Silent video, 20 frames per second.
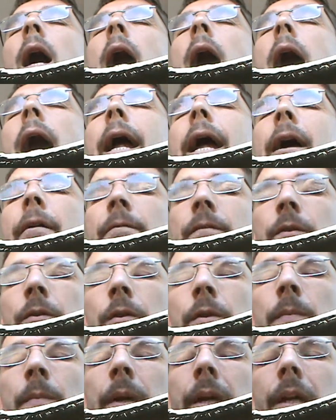I have to
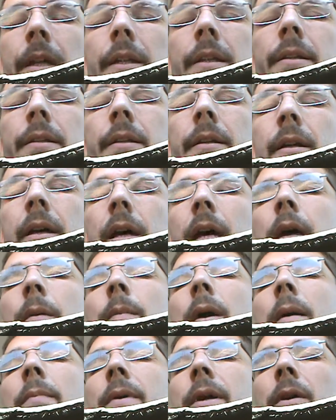admit
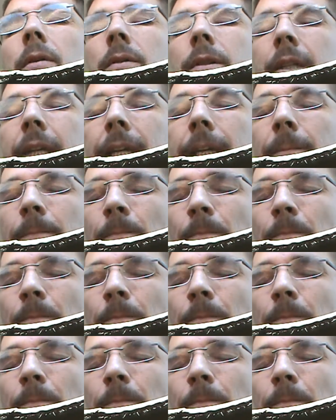um, I'm guilty,